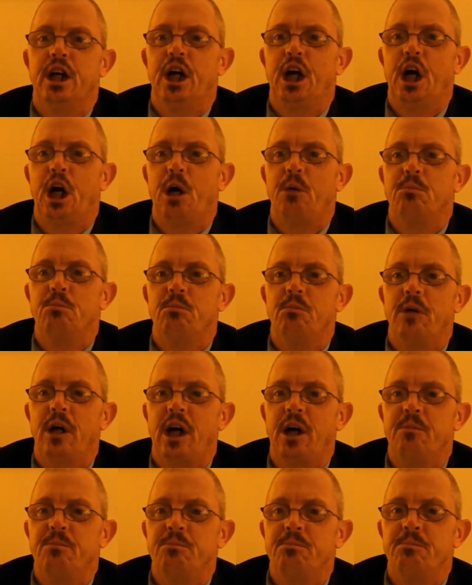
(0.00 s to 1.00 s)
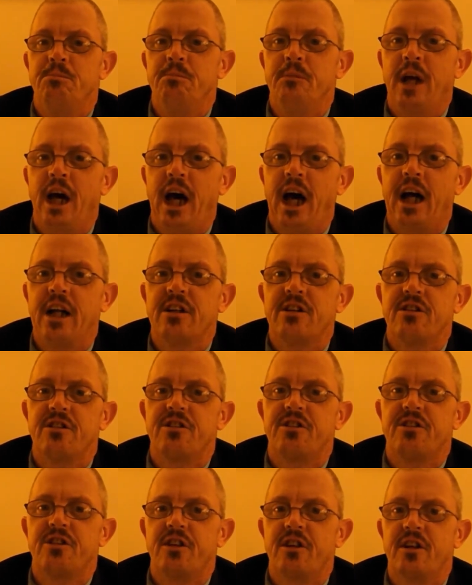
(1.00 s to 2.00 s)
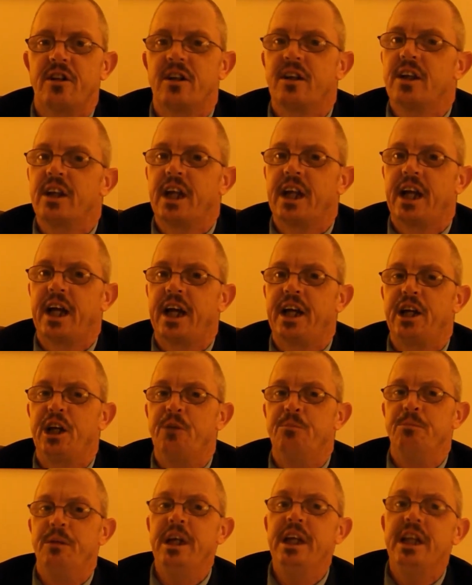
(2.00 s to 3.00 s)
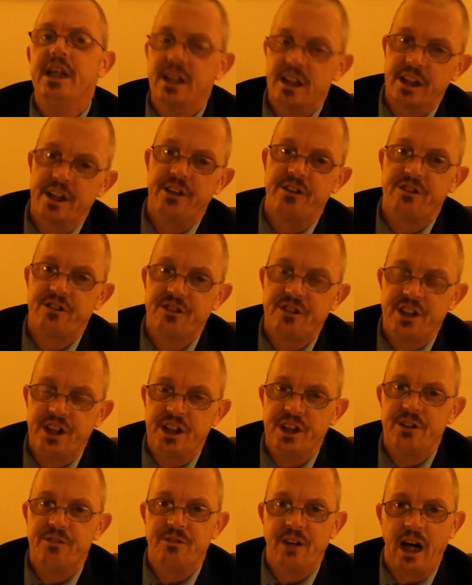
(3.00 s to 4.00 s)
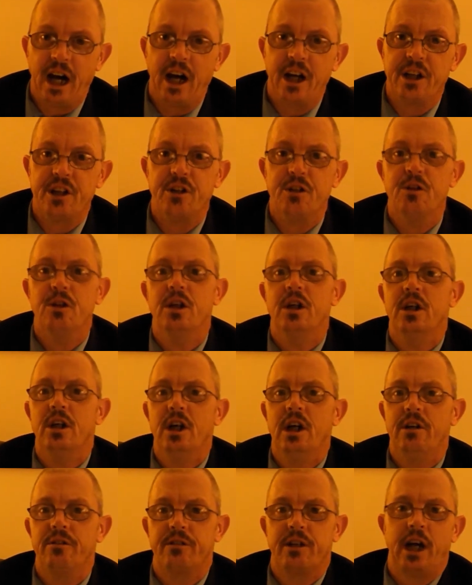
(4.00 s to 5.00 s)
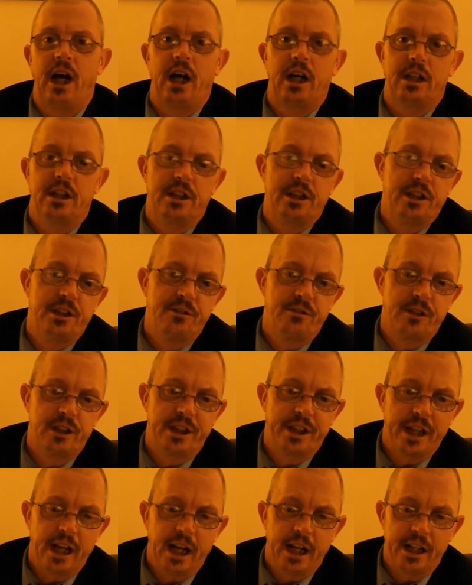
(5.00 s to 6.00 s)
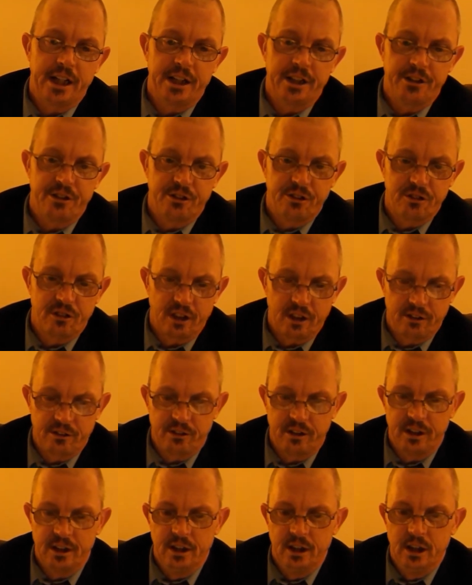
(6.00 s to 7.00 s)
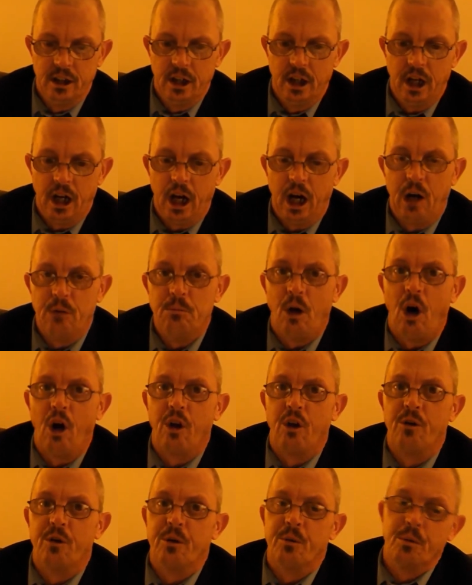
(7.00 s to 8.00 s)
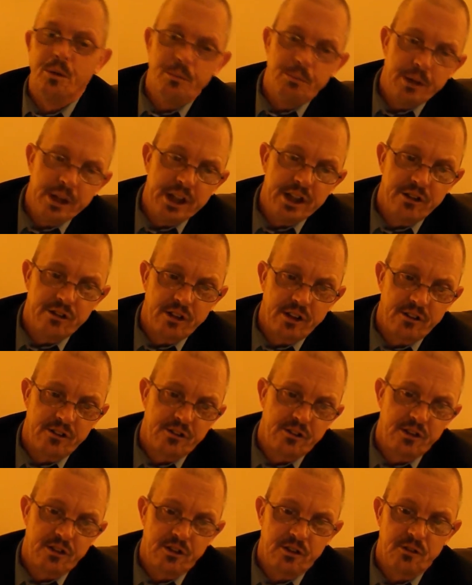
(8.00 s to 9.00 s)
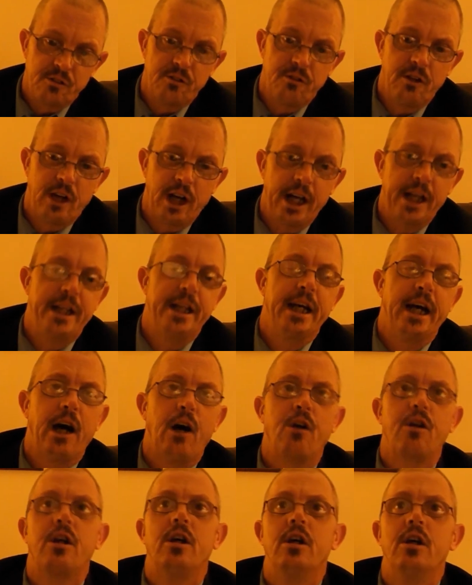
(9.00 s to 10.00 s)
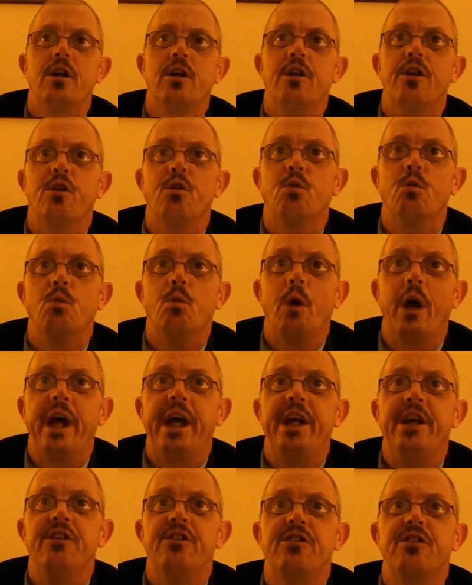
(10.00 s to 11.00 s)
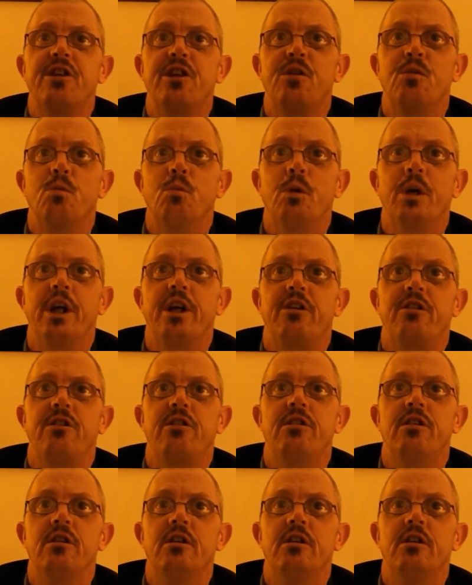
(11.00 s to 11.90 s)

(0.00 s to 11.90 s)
I'm not certain that I immediately see the value of cognitively guided instruction. Although it would be interesting to find out the ways in which,